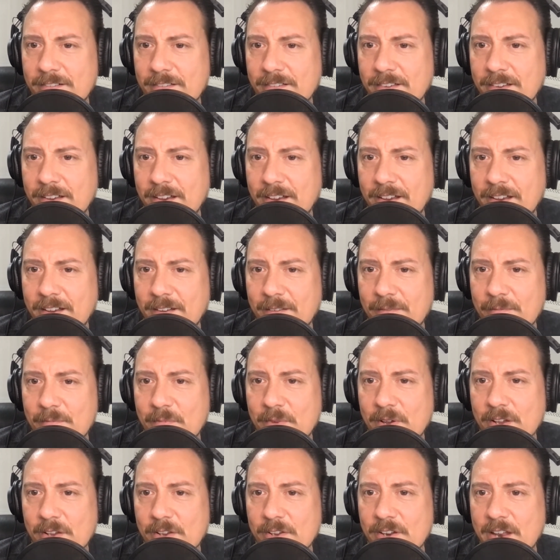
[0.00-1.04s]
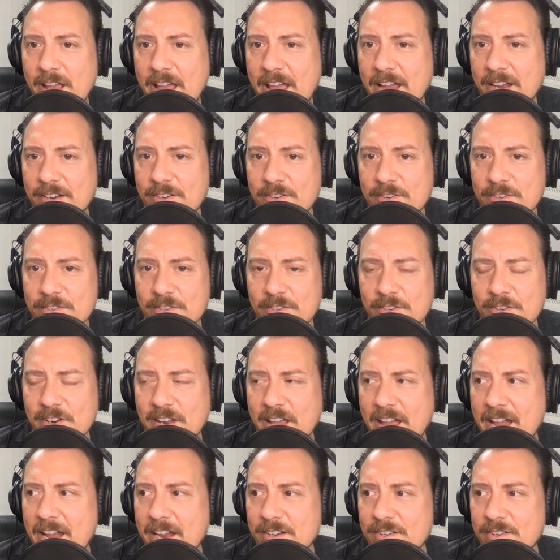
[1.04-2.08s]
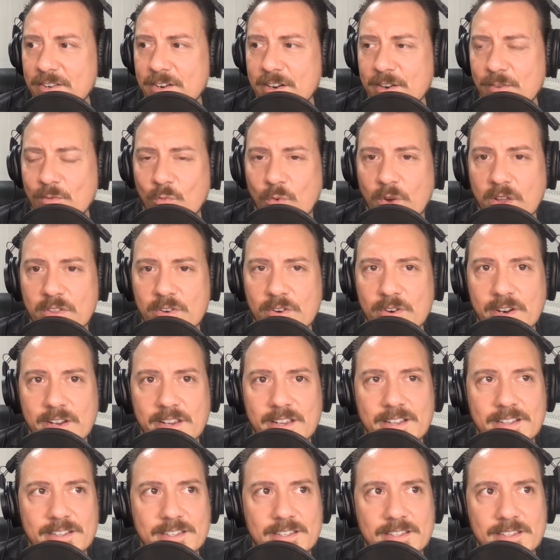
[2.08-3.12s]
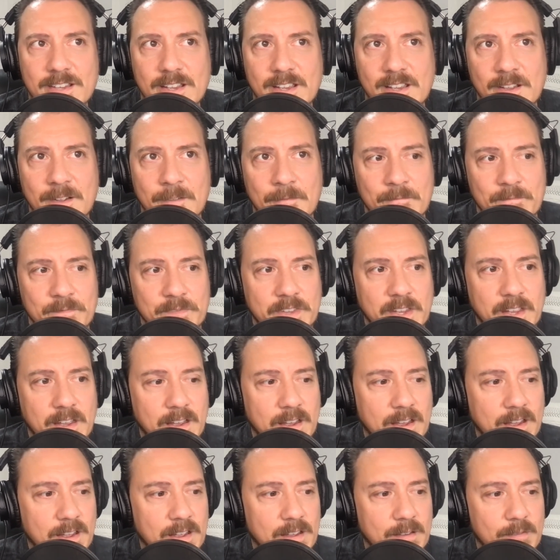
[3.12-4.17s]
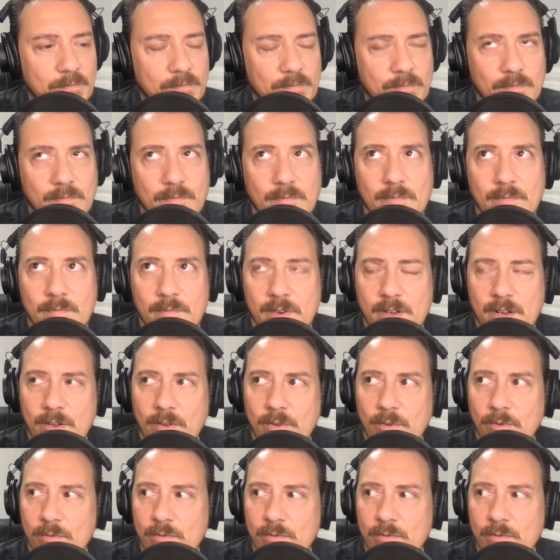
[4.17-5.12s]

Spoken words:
a good actor is a good actor, and whether it's, you know,